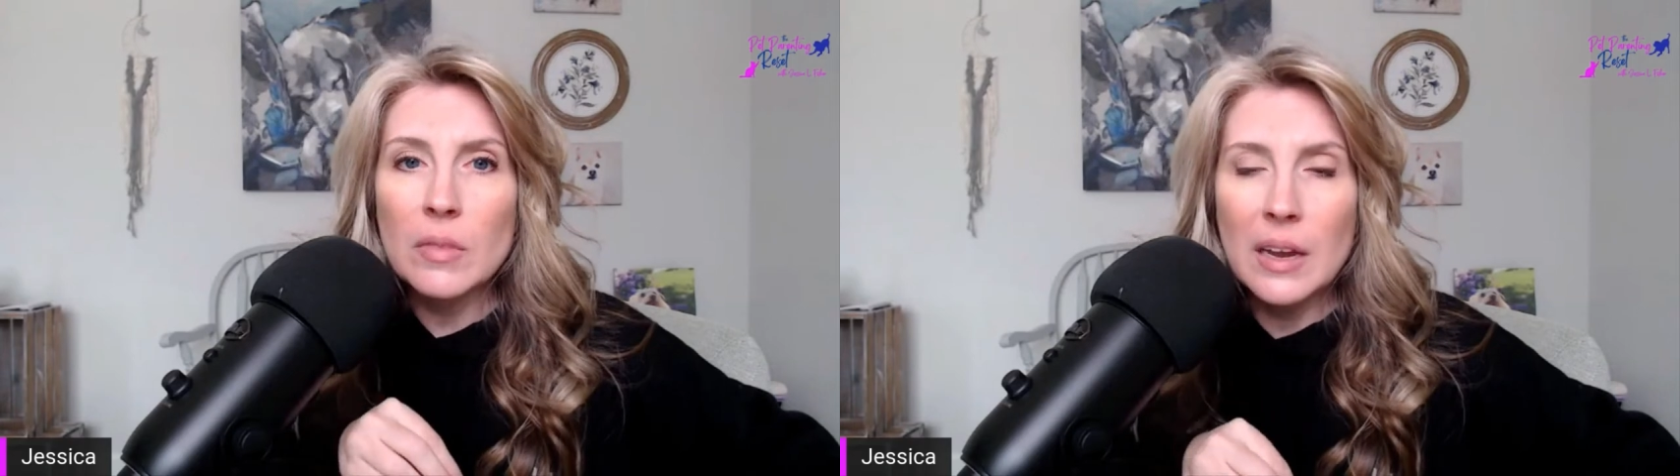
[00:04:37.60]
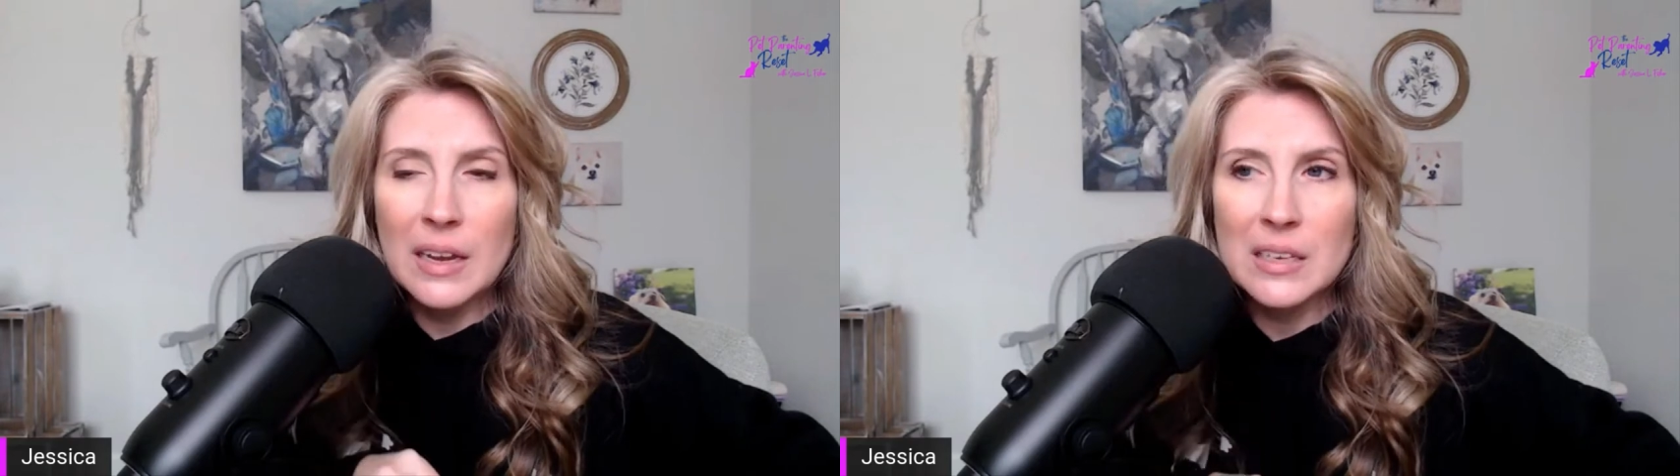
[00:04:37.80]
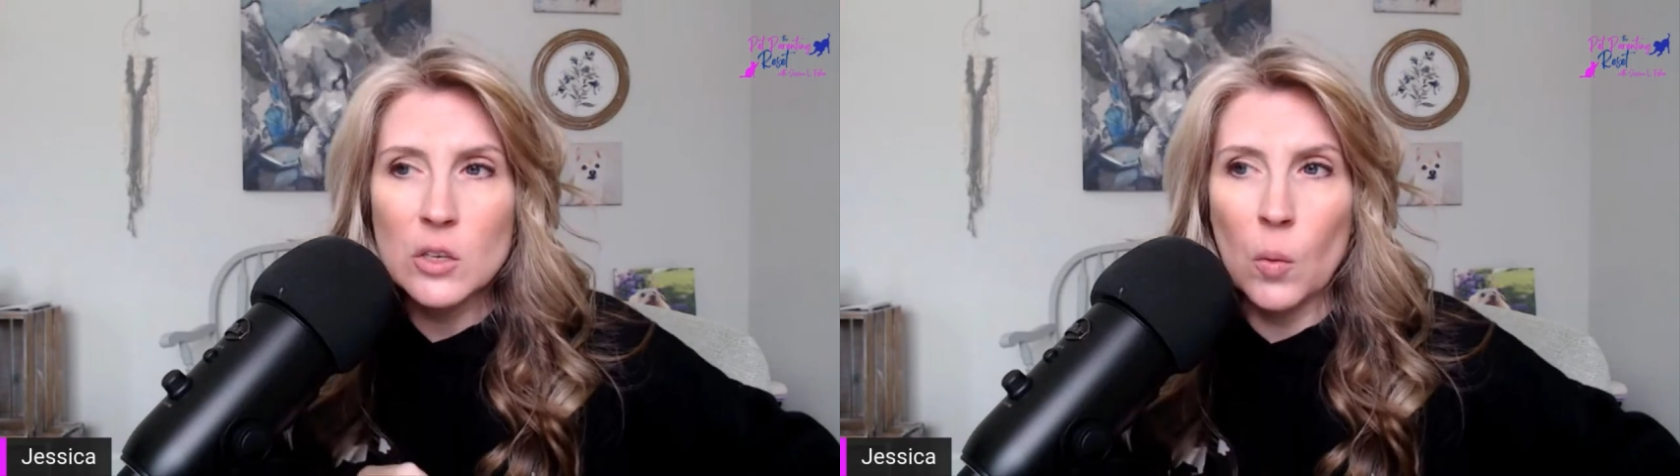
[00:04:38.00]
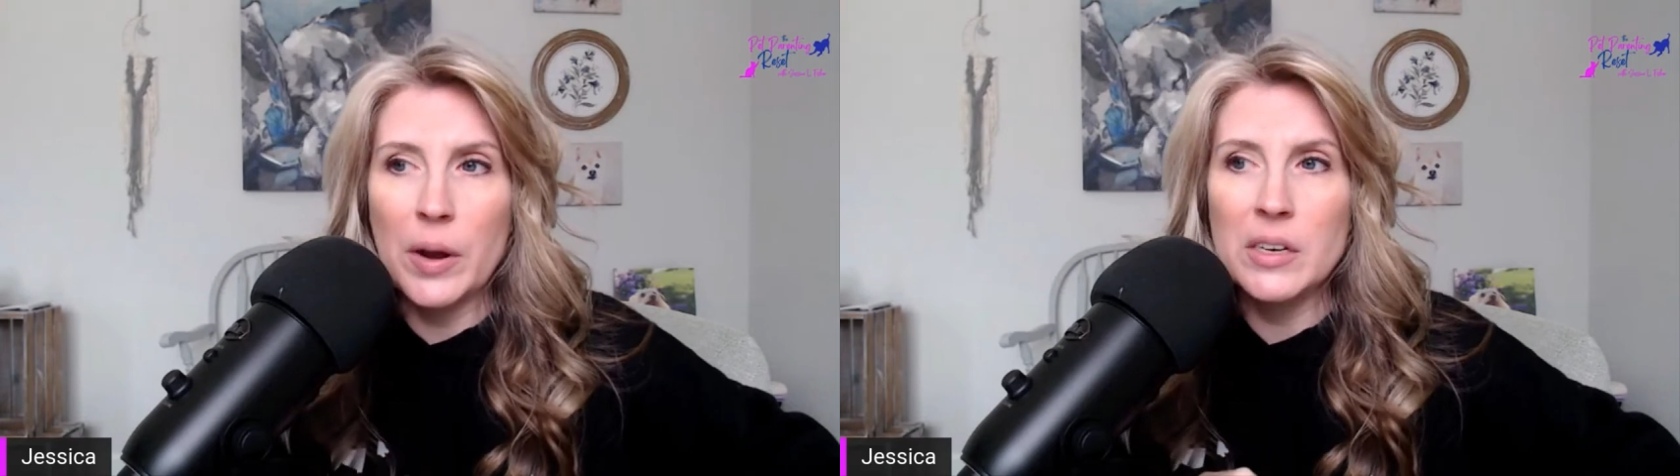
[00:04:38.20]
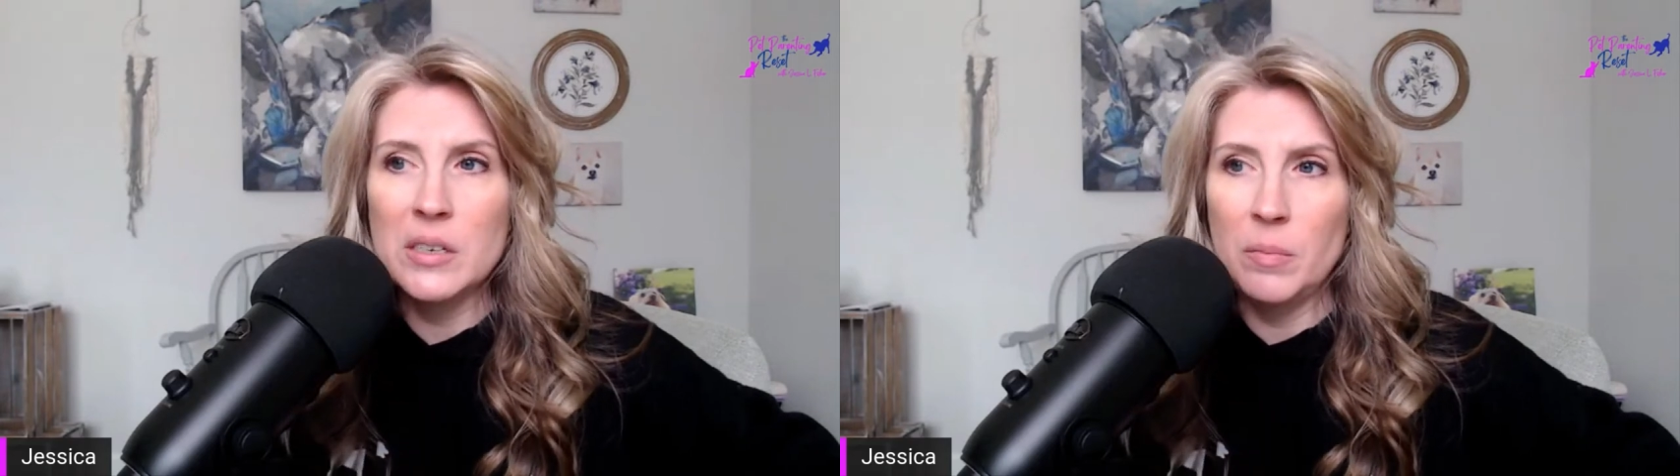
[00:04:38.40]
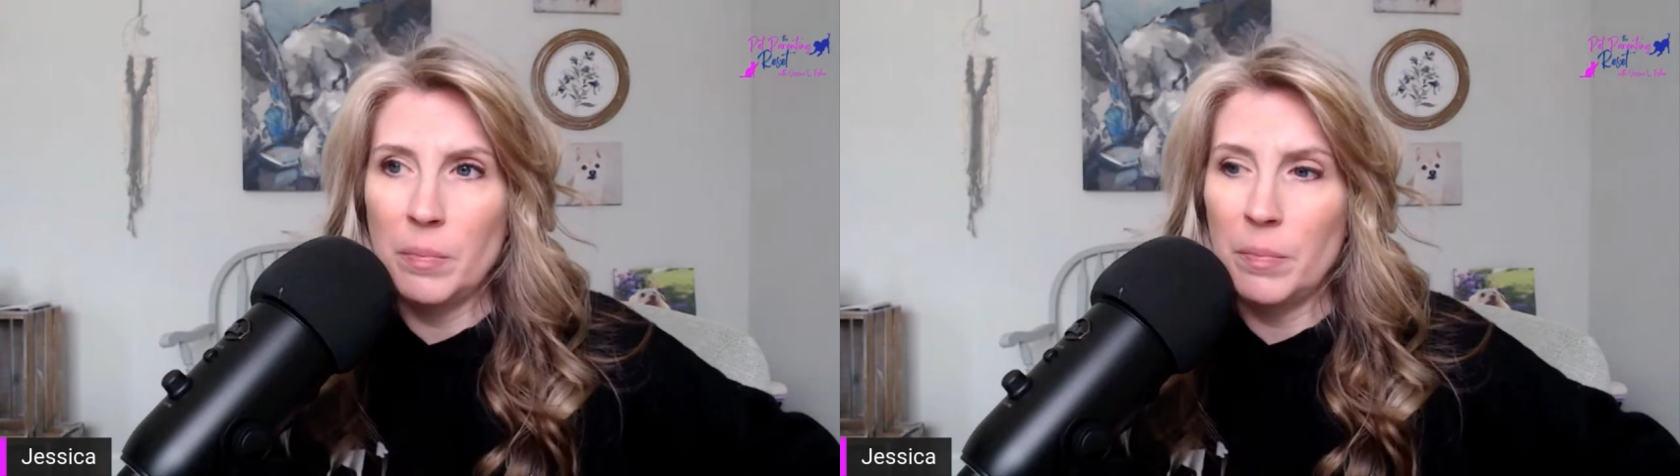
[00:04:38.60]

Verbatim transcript: is going to